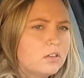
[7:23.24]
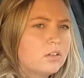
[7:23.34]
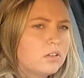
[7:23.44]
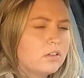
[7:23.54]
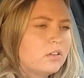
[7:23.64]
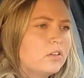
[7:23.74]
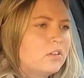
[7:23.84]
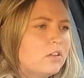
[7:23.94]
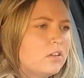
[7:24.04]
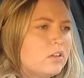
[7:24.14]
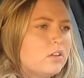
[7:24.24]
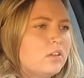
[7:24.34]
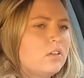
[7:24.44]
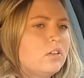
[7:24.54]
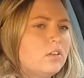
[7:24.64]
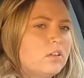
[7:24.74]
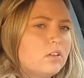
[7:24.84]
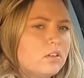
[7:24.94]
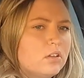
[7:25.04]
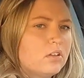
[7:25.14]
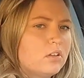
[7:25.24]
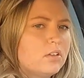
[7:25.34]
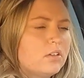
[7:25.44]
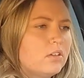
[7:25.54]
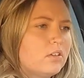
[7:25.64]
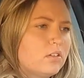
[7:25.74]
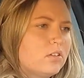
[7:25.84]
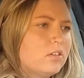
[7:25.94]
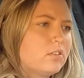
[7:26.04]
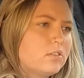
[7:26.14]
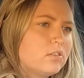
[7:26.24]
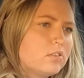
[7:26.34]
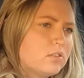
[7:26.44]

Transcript: The person shown says nothing.